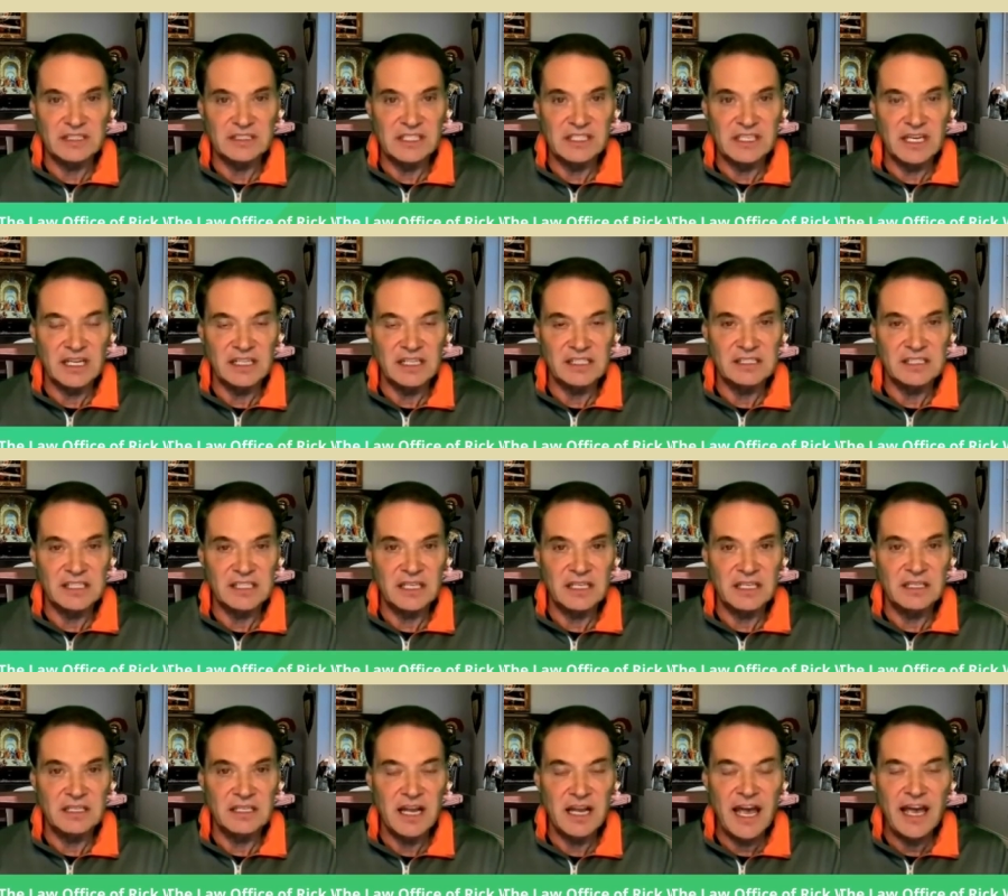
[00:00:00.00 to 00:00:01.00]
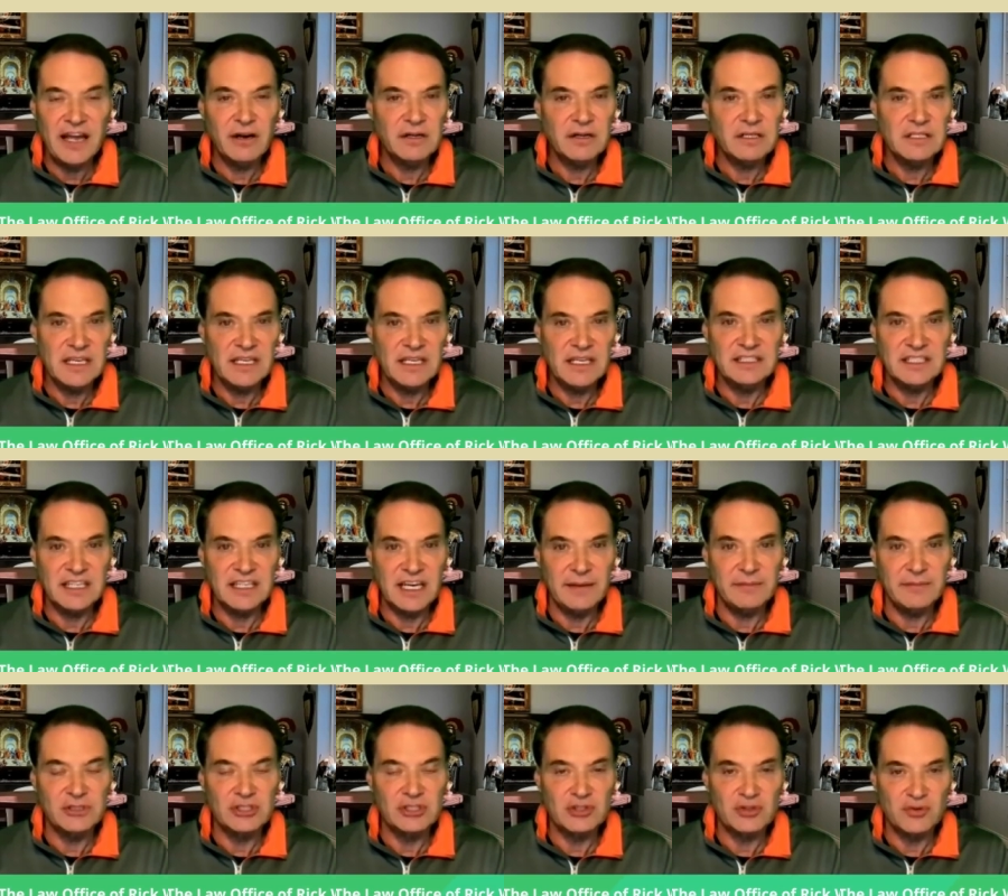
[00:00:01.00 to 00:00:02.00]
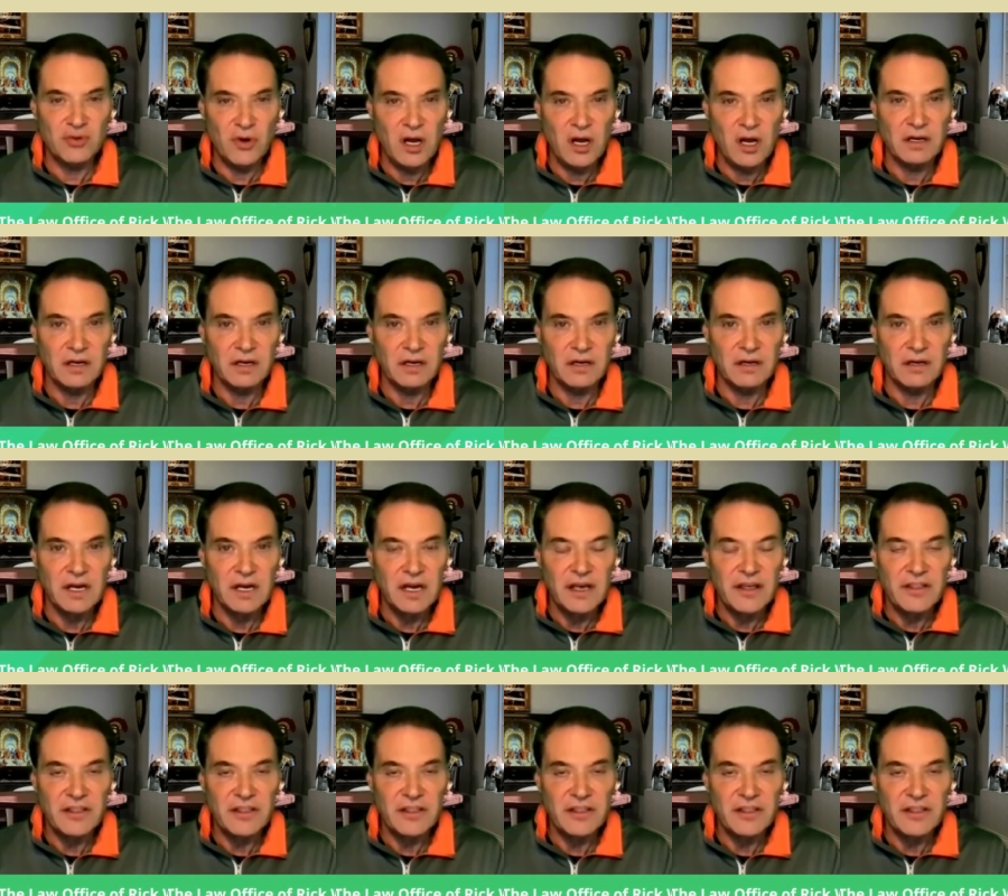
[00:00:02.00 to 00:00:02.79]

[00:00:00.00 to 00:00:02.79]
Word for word: THC, nine or 10 times stronger